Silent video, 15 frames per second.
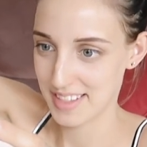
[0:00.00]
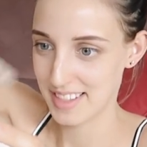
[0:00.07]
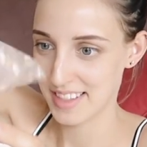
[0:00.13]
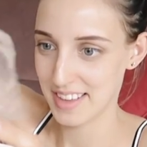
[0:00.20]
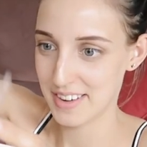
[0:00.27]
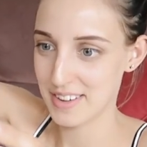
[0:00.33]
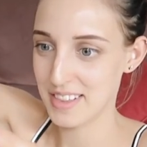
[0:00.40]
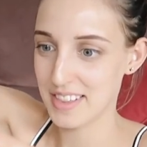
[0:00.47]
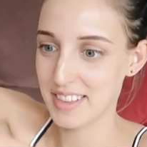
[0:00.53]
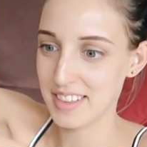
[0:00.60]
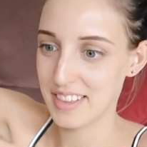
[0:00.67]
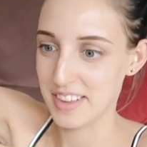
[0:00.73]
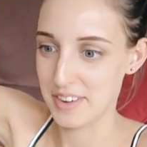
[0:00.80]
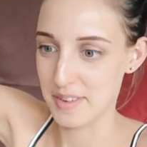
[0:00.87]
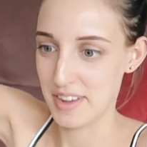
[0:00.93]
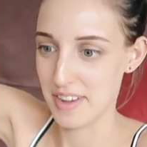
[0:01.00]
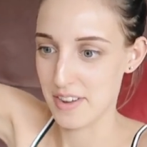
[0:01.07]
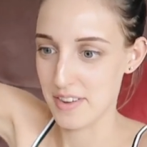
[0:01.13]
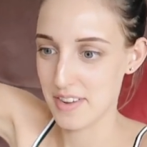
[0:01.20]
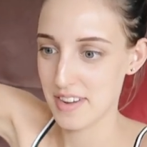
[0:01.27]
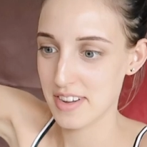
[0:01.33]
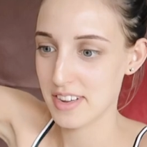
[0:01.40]
little, there we
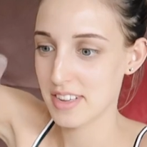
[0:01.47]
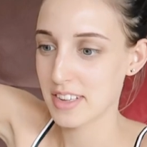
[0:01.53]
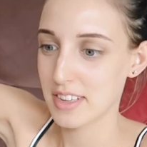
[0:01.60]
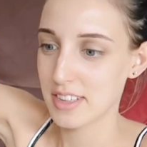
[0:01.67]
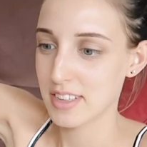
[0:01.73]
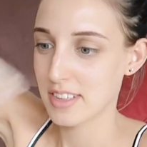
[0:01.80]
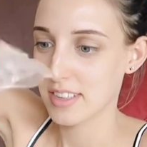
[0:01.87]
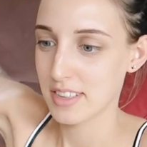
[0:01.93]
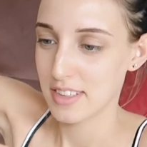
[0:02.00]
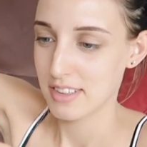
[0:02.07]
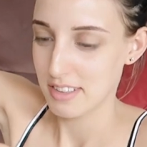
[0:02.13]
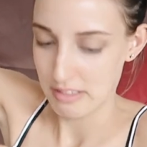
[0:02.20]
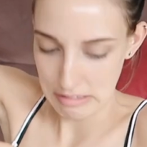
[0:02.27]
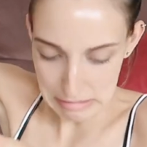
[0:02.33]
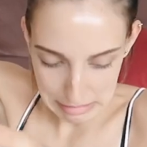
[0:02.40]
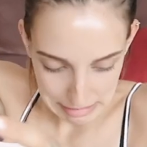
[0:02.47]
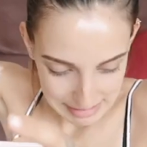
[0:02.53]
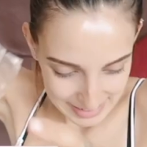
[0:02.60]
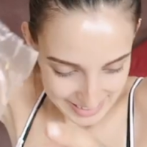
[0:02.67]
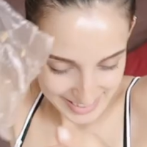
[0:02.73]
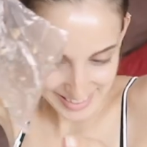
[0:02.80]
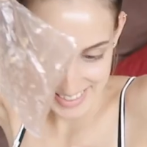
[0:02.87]
go.
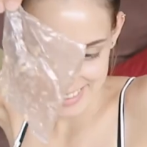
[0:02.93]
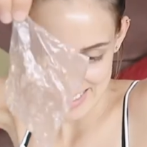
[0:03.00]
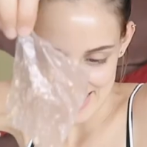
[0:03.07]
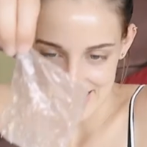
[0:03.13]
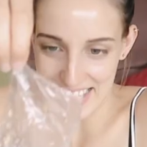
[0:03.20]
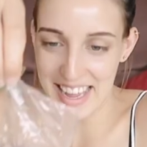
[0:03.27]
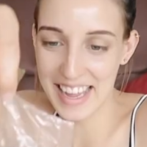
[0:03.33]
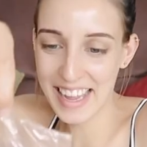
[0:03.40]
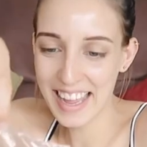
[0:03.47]
Ugh, shit.